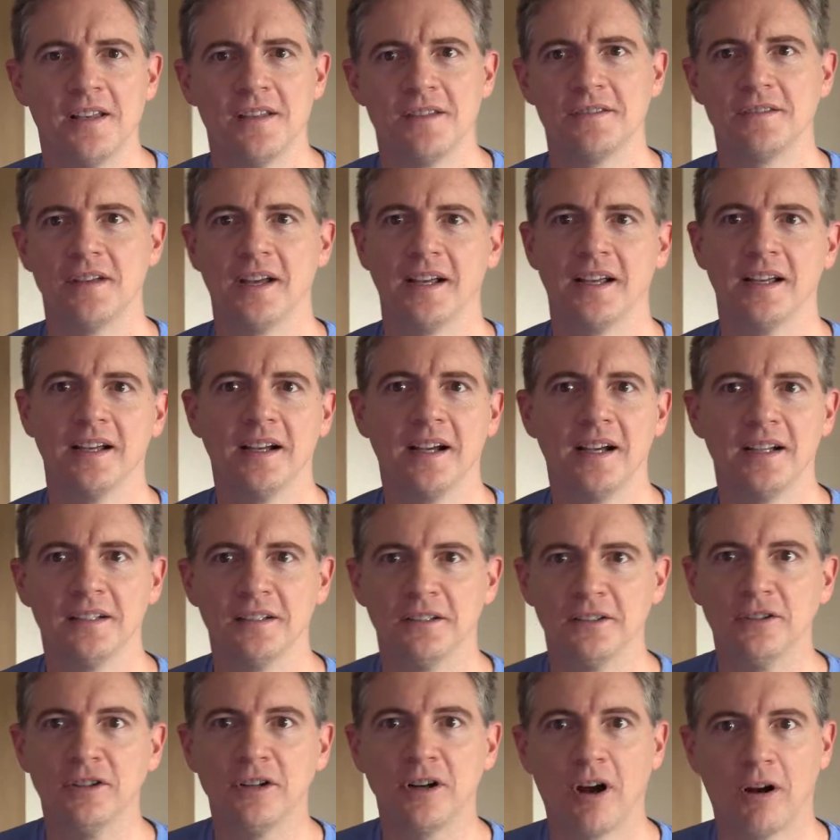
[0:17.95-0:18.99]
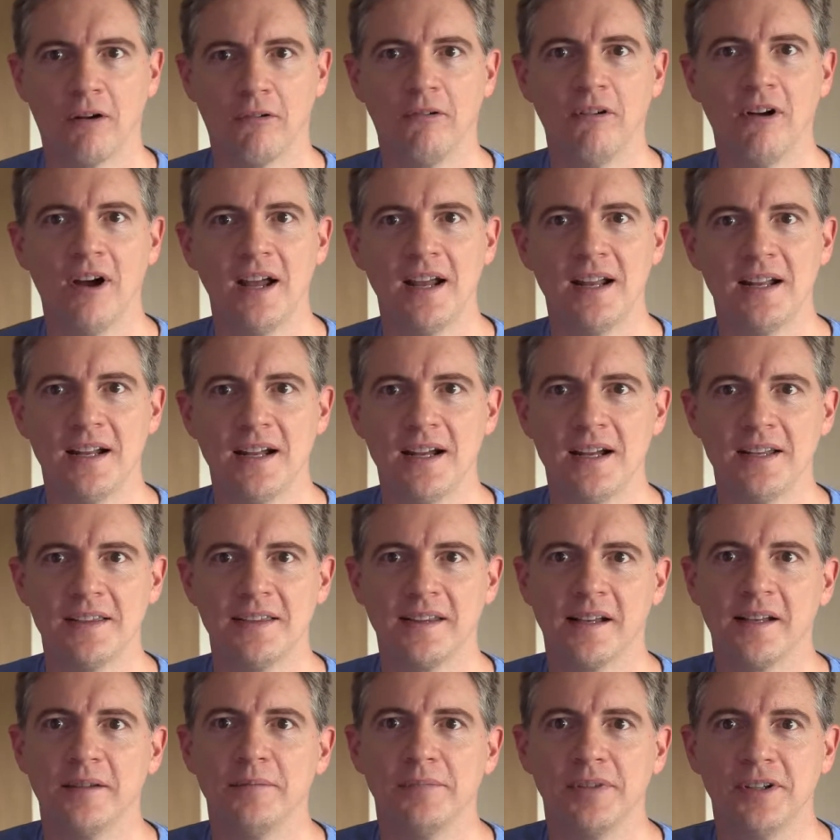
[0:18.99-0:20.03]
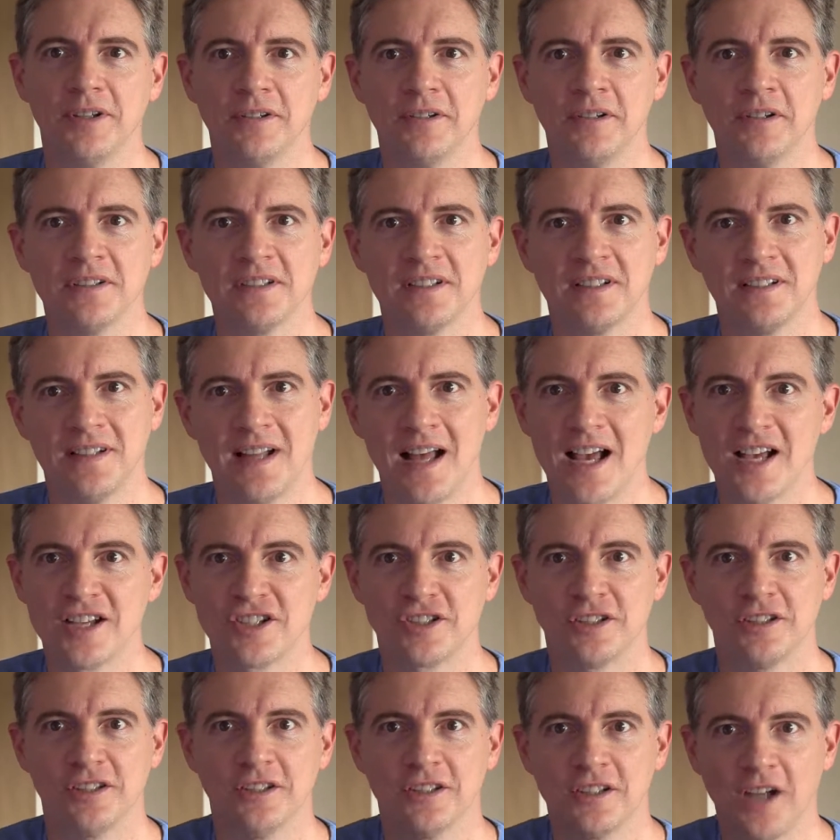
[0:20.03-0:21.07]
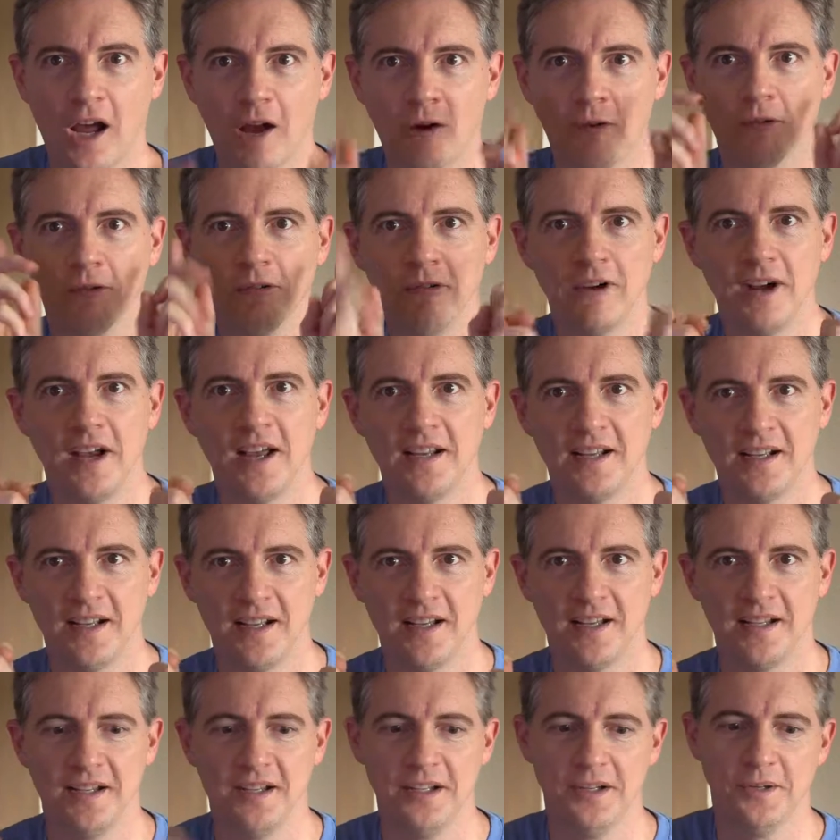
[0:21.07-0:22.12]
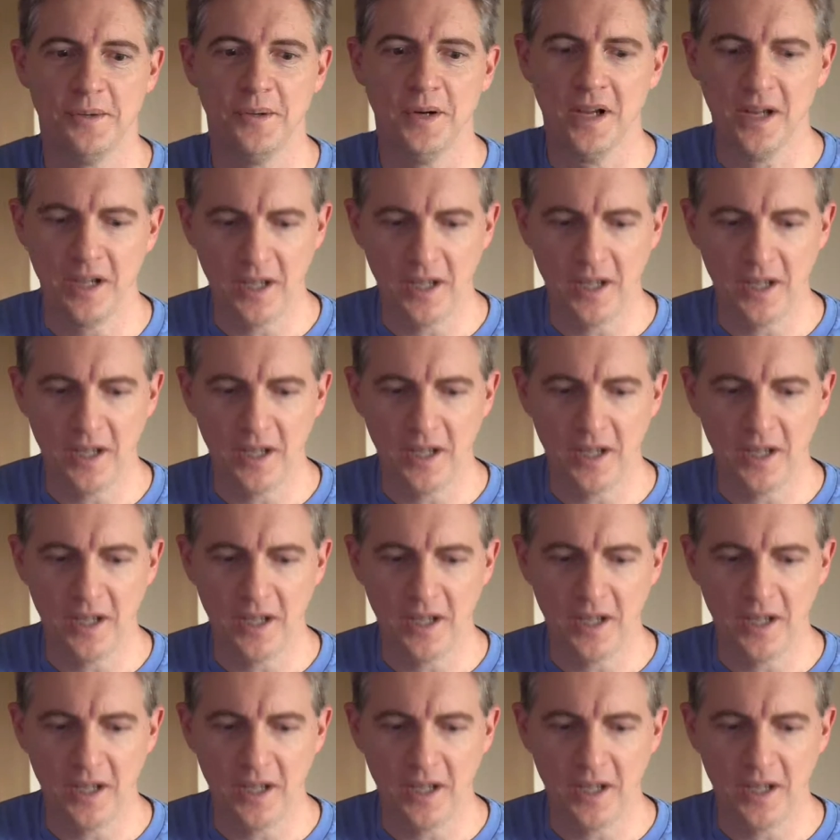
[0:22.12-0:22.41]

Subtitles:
So I can kind of look right at the computer / look right at you.